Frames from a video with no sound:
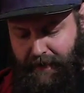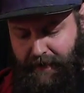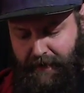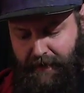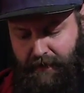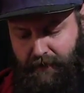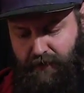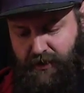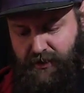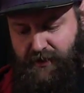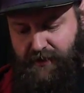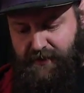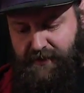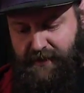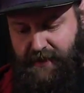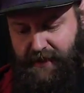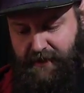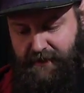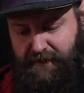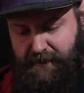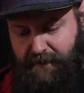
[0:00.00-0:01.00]
Vision
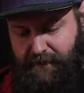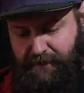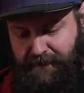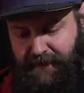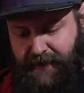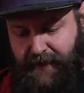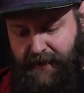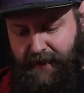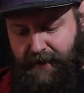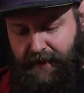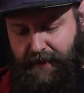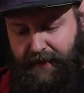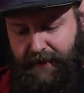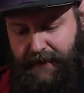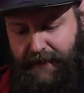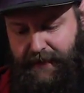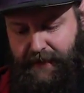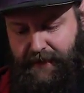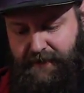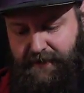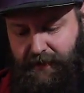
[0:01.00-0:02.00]
says,
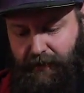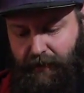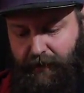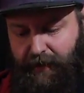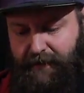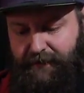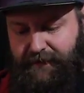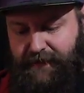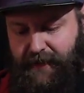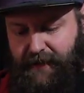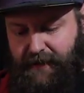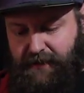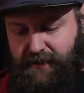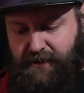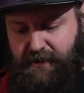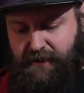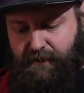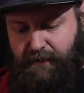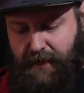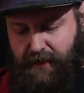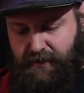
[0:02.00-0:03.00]
"It is life that is
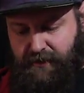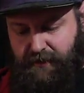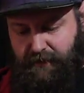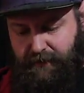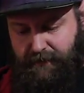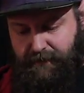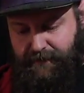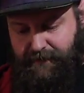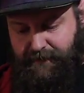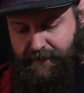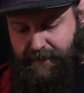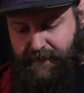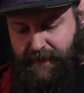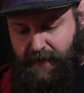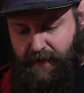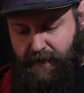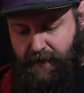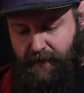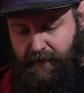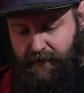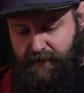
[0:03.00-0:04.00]
special,
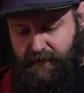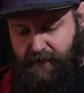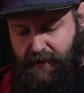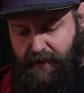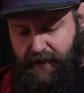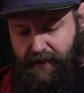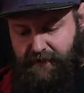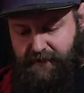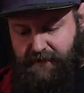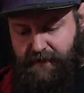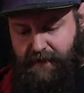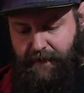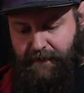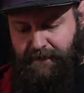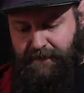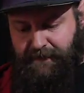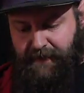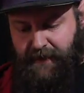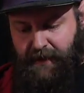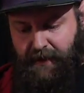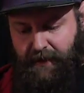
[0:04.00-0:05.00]
Joe Custer,
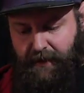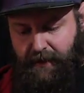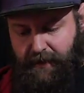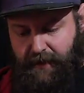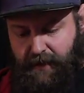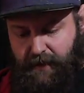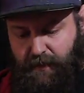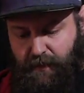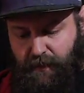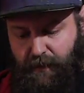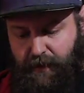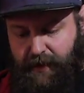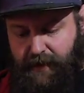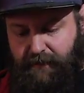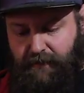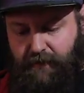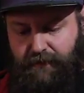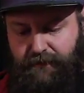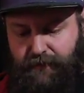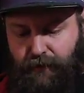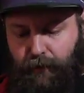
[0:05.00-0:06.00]
in
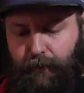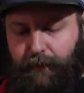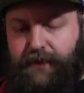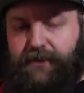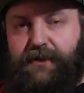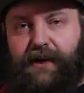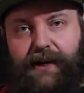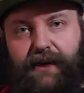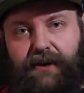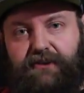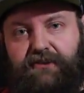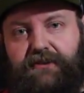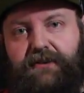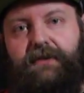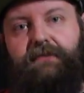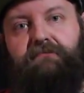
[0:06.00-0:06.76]
whatever form it takes."